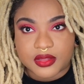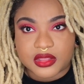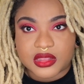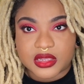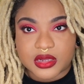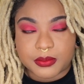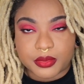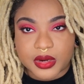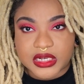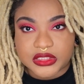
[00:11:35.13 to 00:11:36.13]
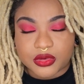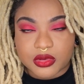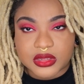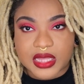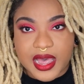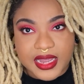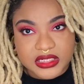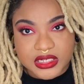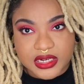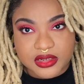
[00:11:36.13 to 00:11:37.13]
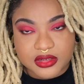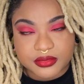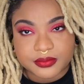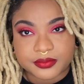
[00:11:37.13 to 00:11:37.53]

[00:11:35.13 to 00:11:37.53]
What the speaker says: the brush on the eyeshadow.